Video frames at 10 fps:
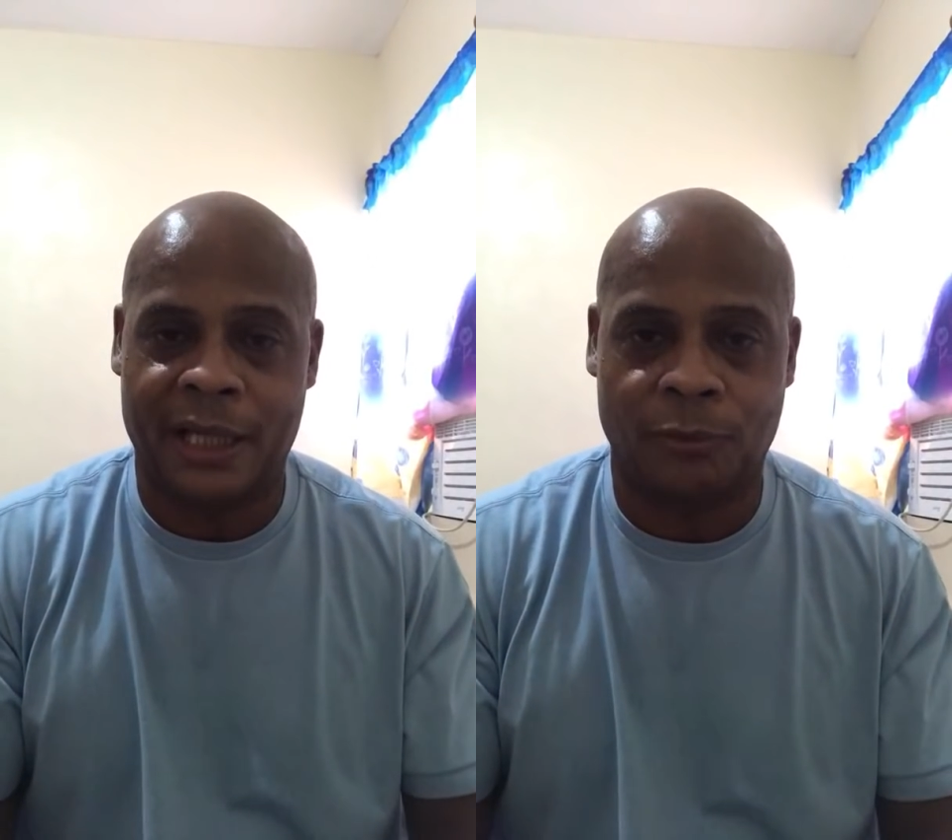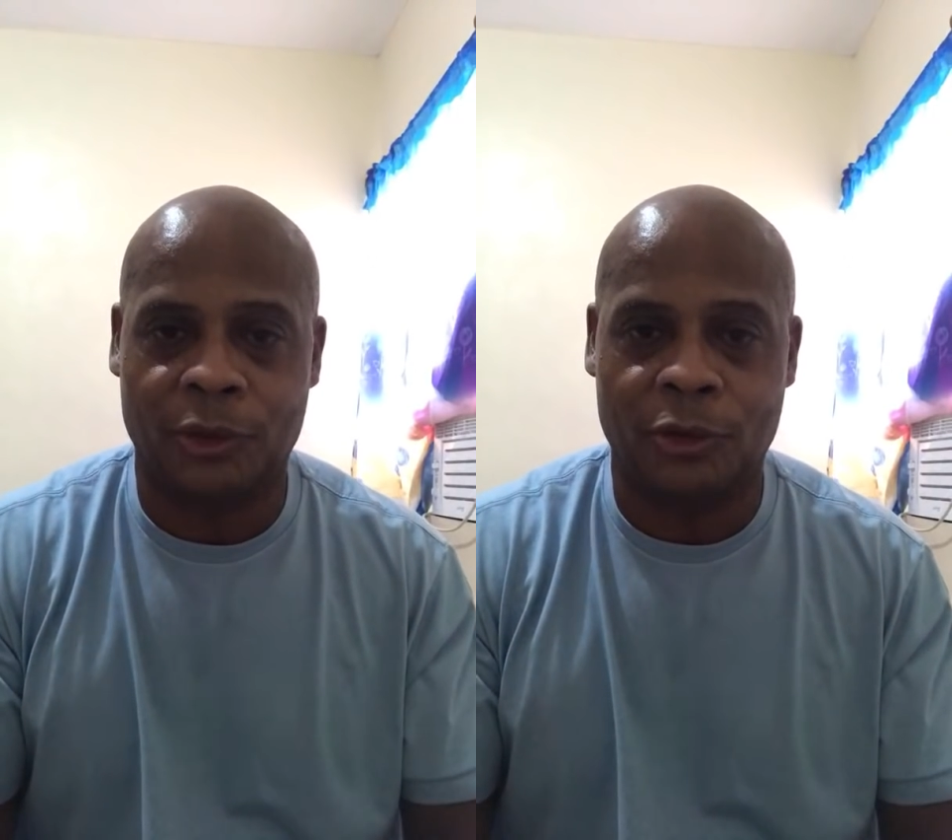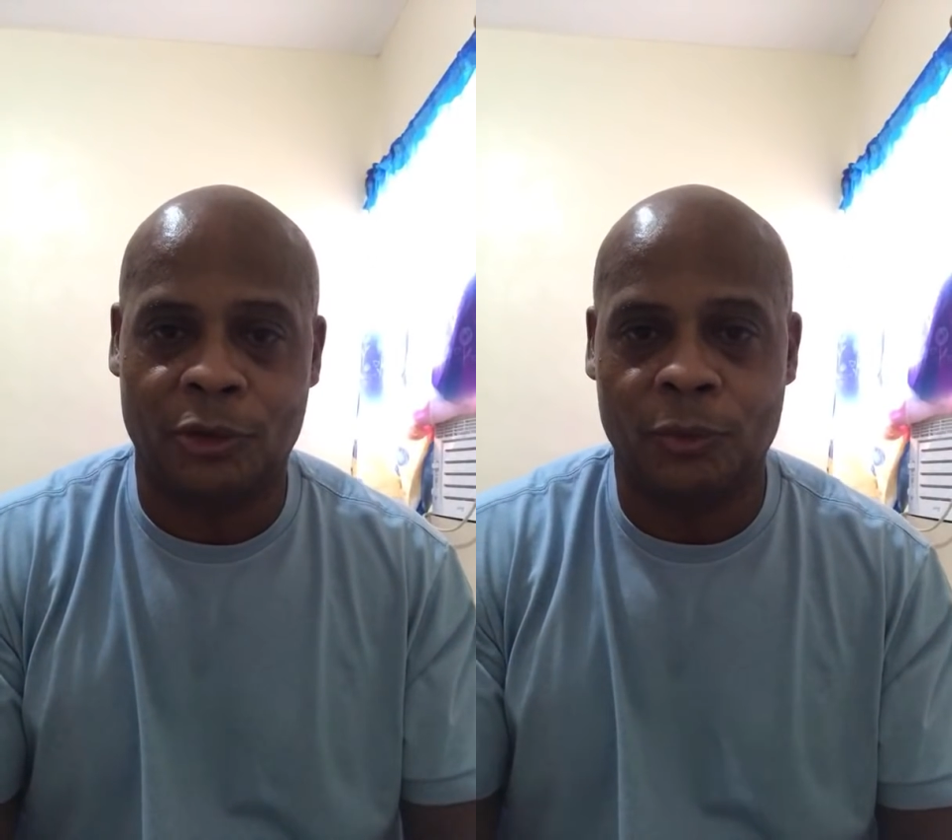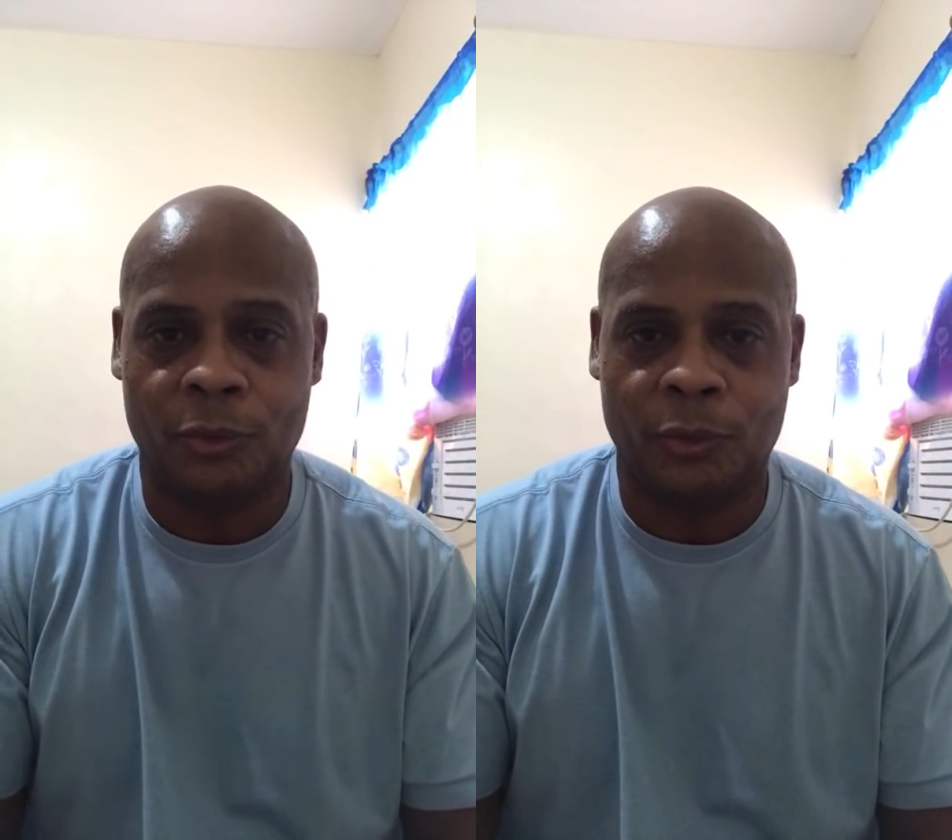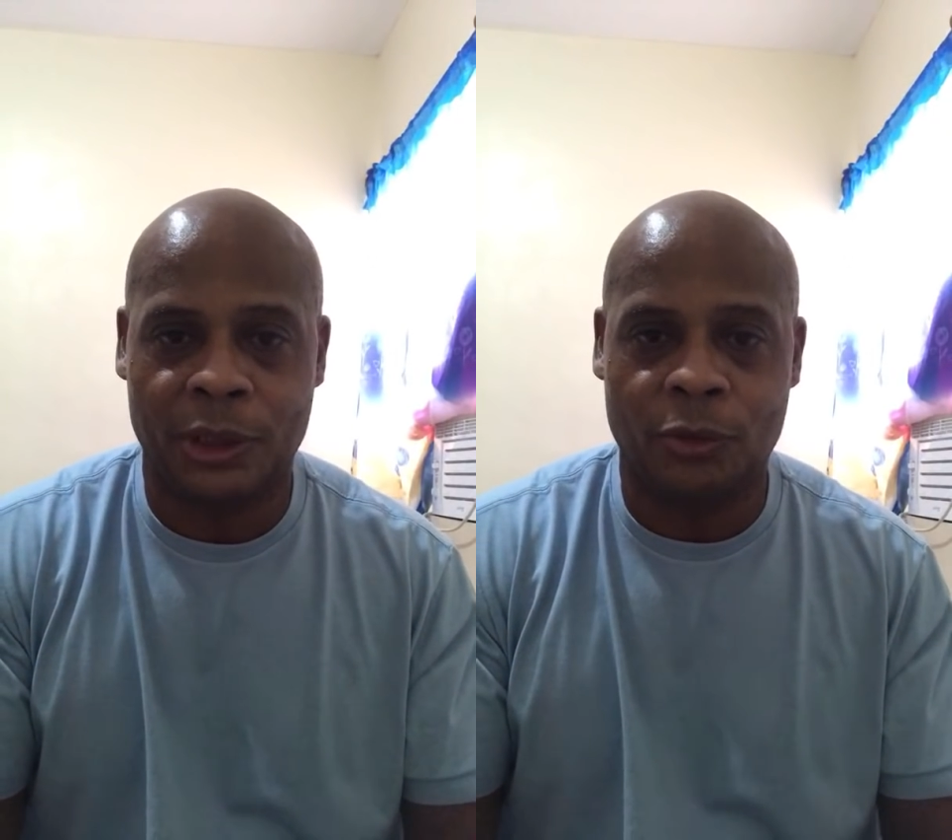guys, when
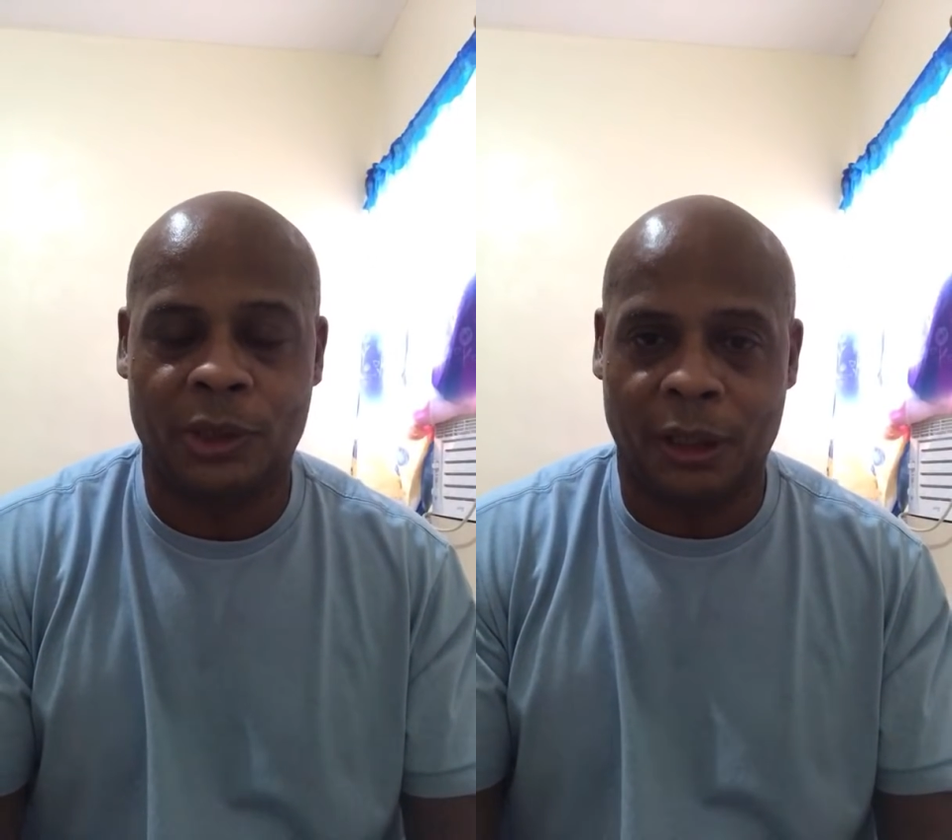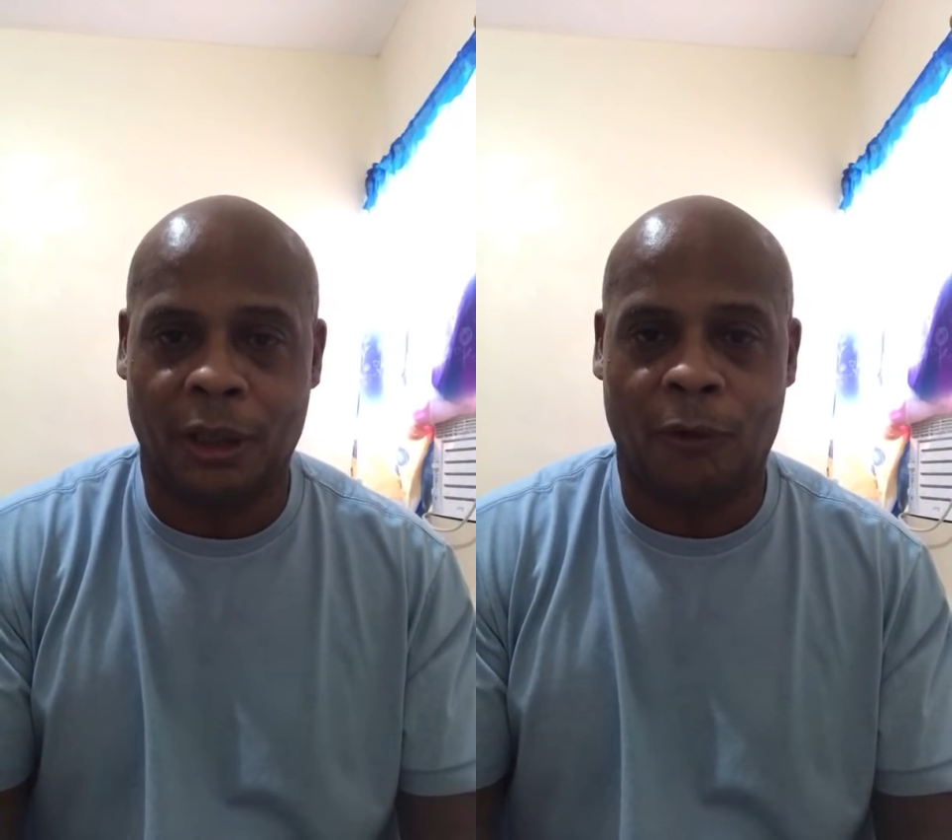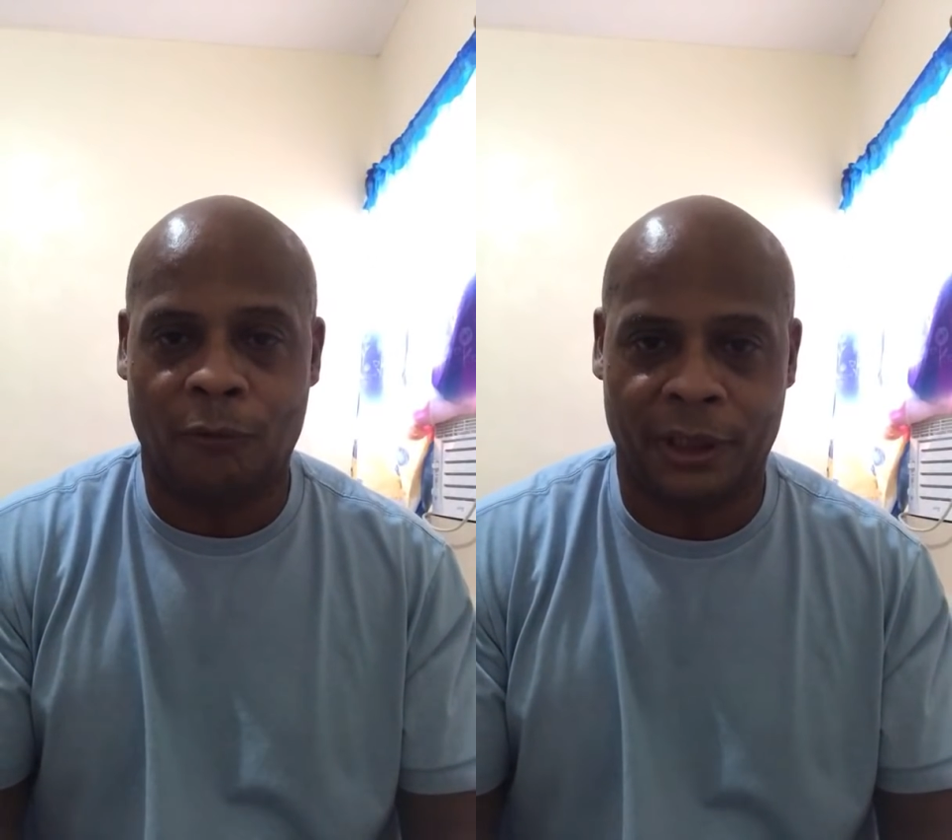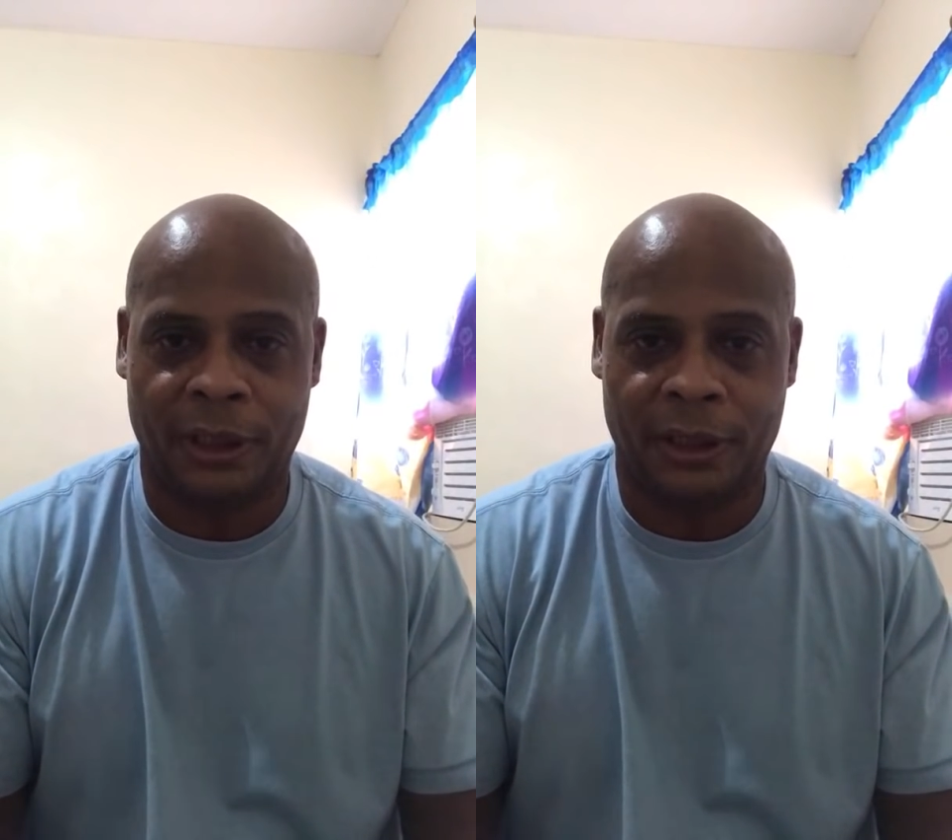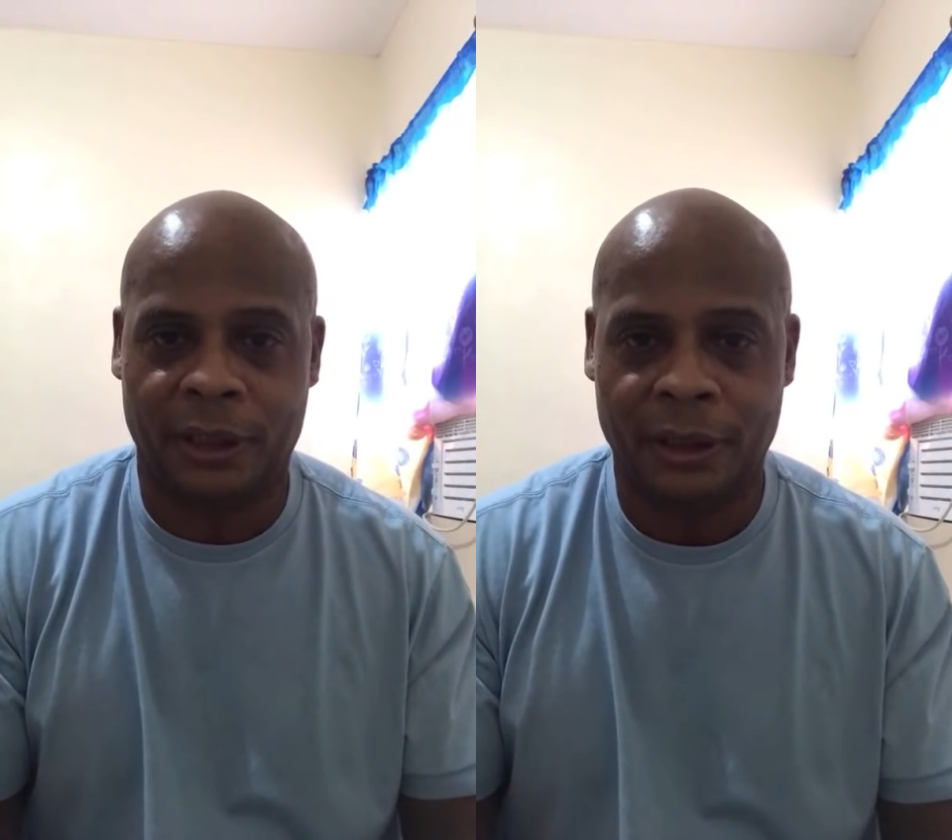you get
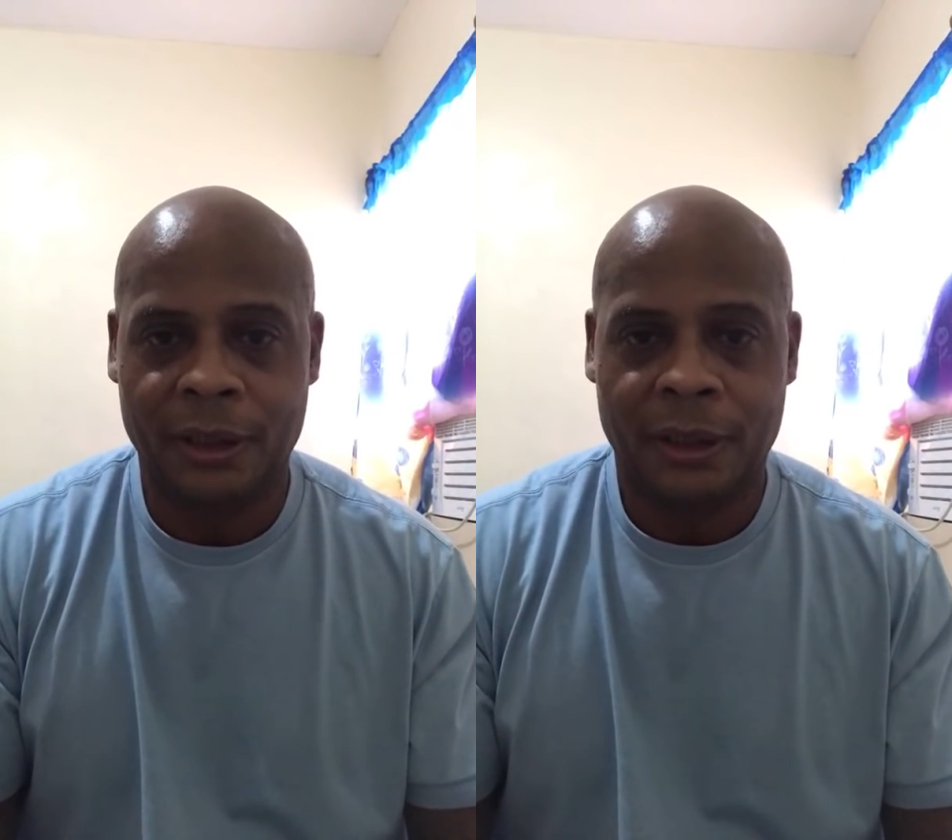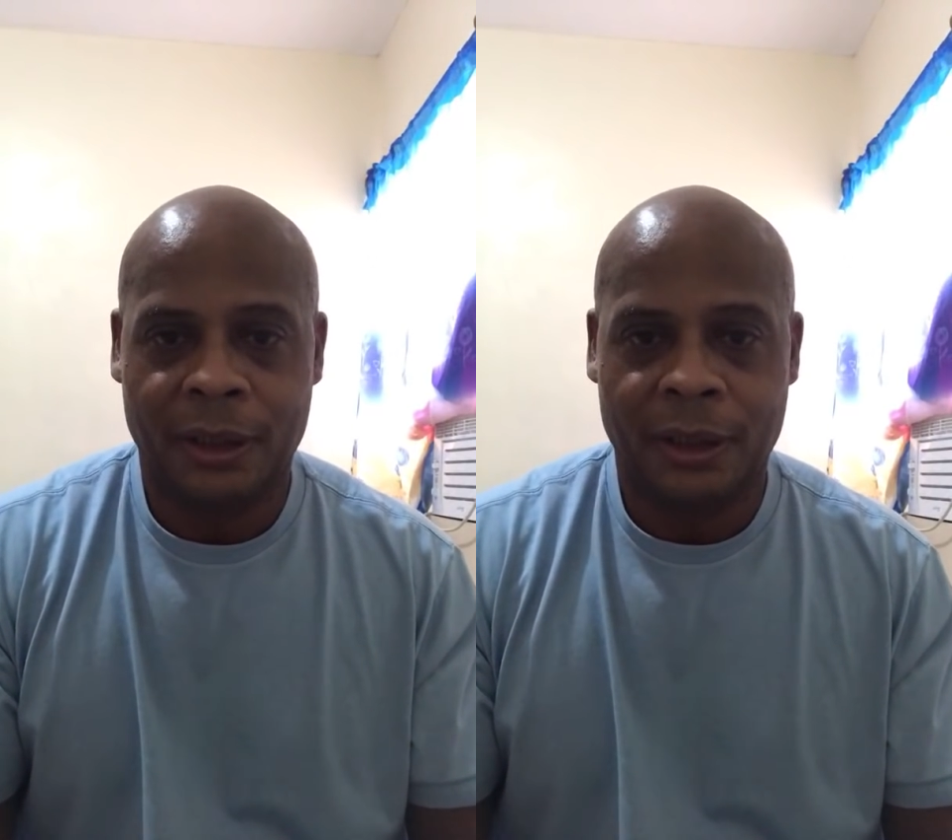over here.